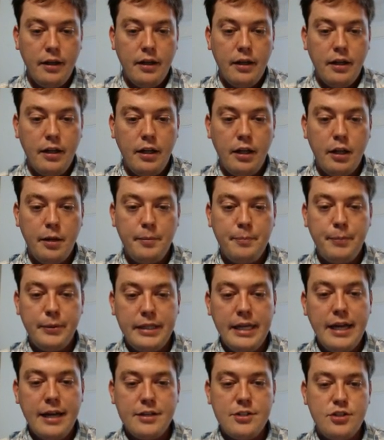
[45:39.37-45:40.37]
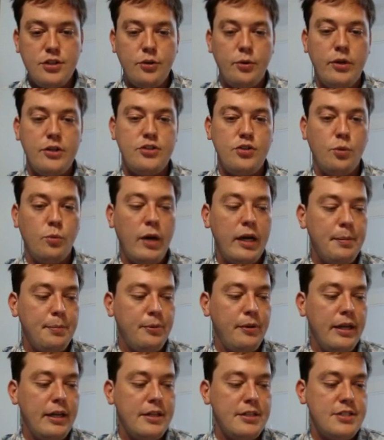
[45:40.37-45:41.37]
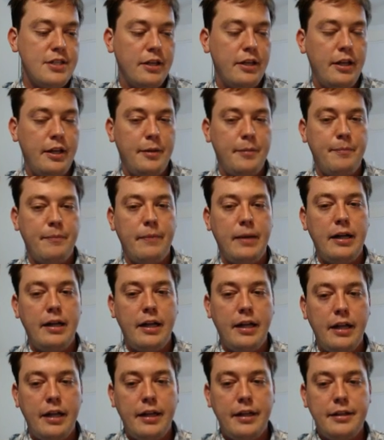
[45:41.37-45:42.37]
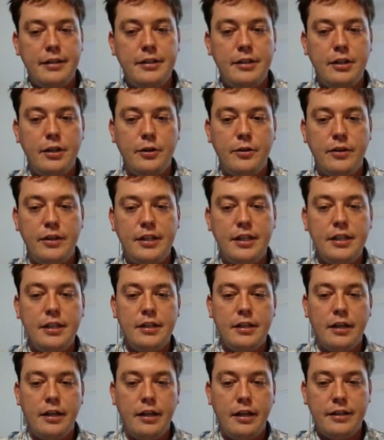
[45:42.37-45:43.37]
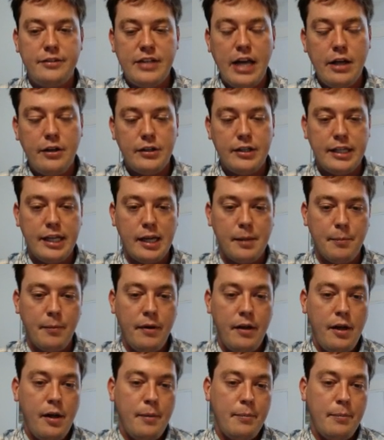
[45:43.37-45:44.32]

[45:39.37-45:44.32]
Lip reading: But yeah, so white plays the Italian game.